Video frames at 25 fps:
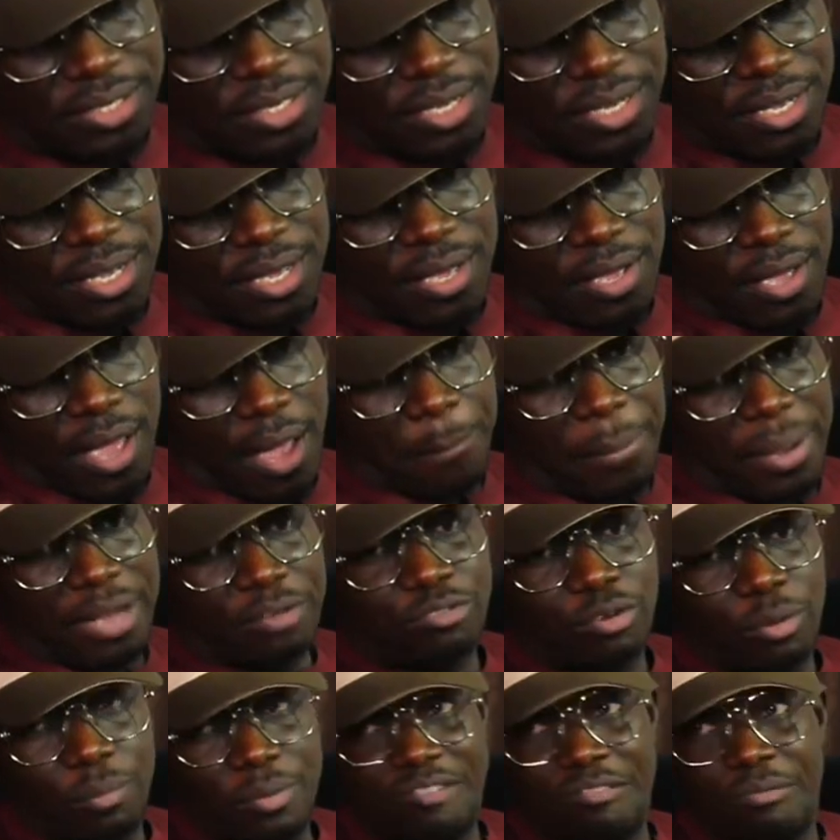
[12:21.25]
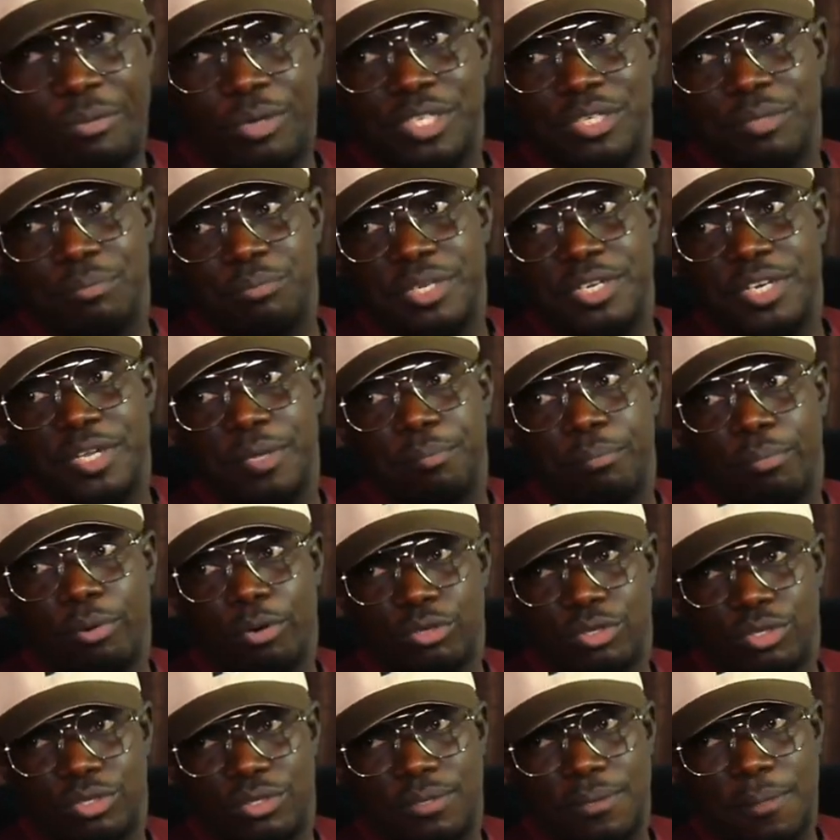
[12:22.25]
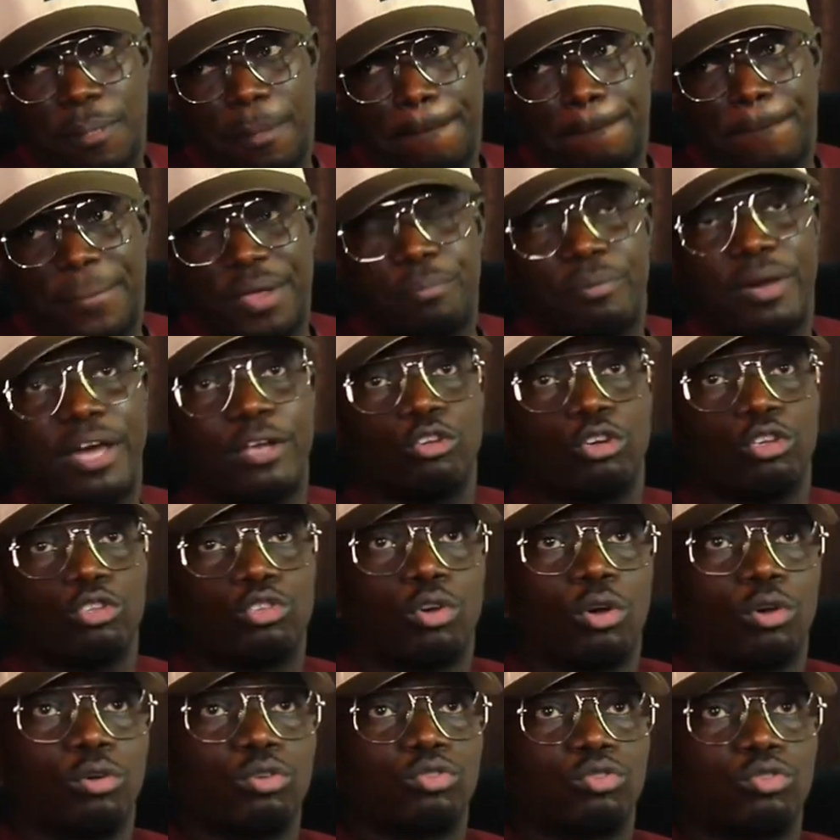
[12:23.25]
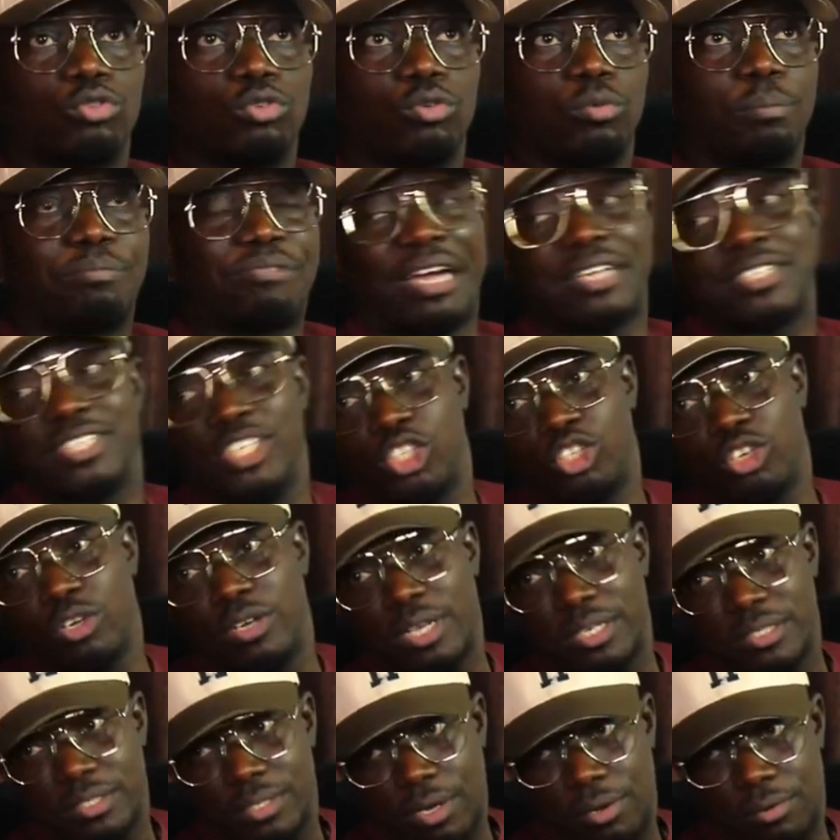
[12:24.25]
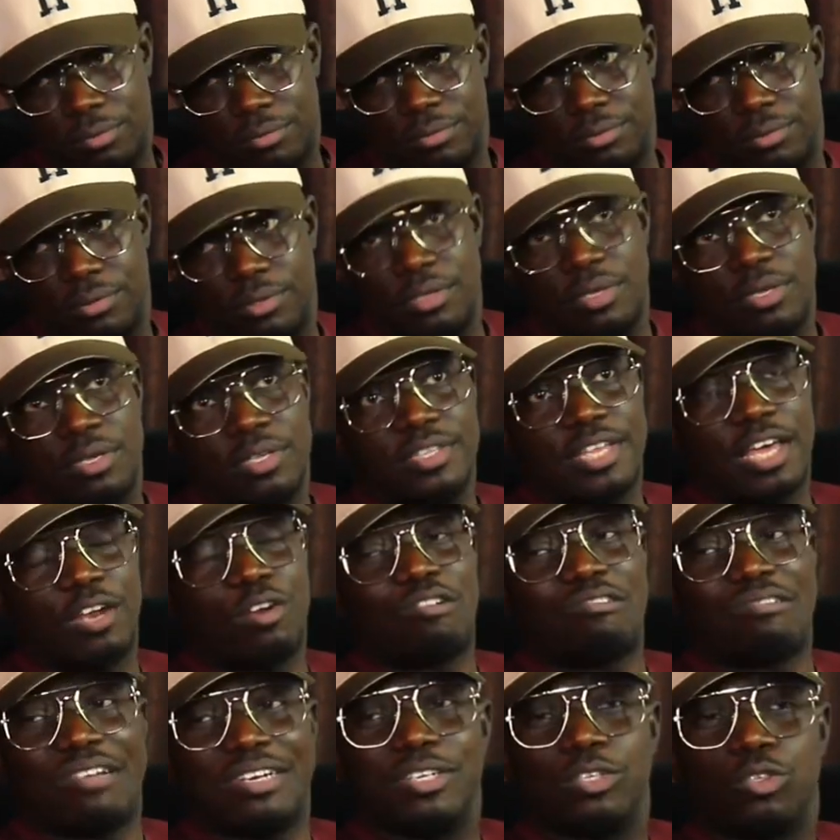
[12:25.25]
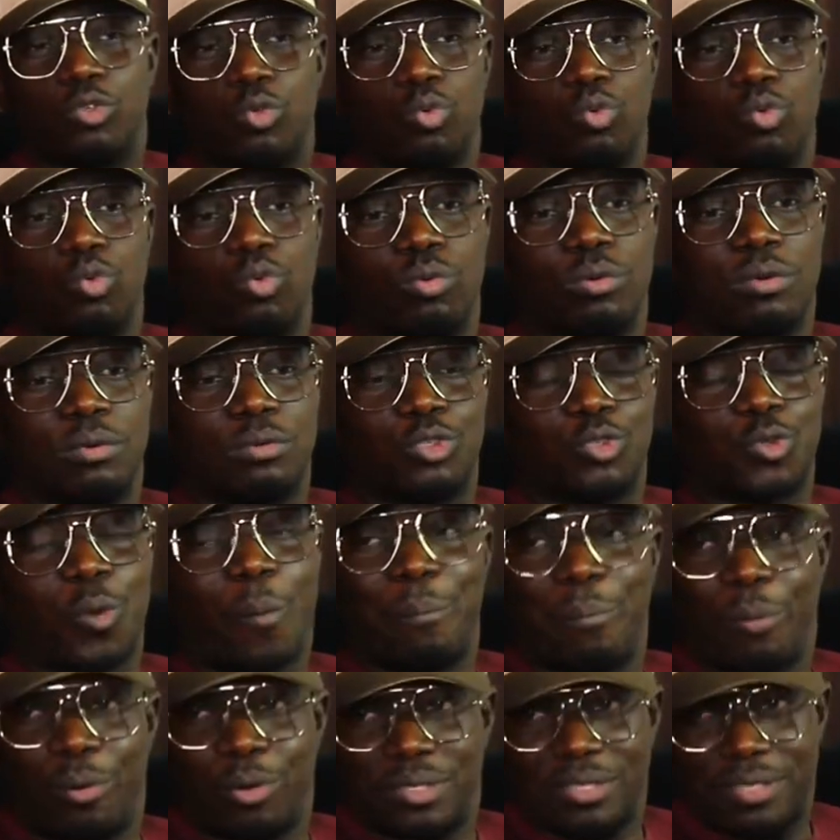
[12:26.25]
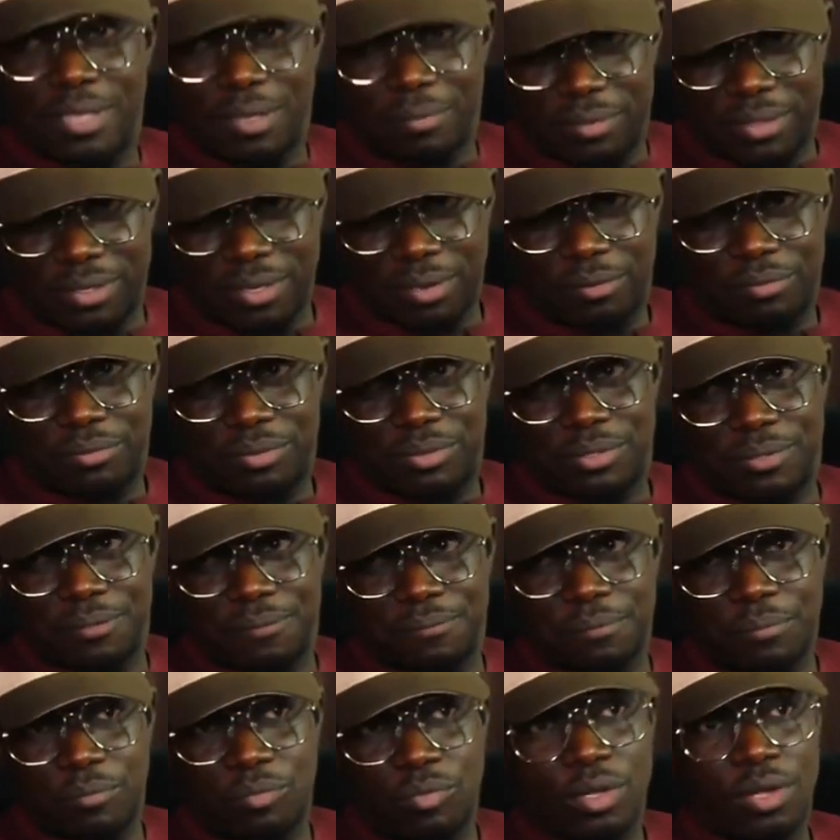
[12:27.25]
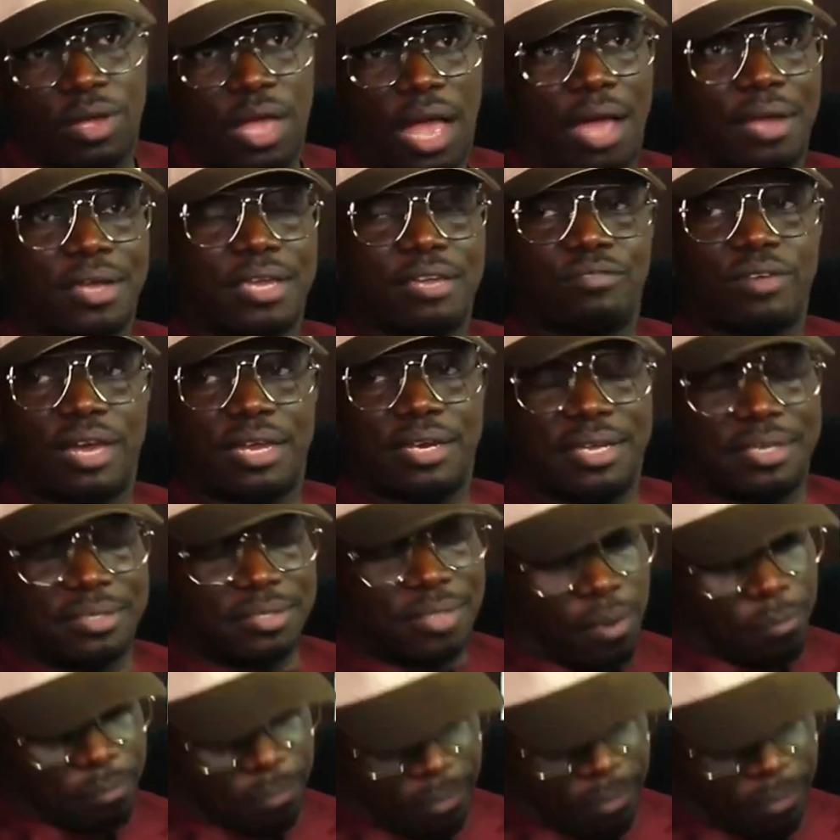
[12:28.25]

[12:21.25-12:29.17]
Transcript: apart from everybody being a boss, people are not also practitioners now. They are not ready to support themselves. I'll give you an example.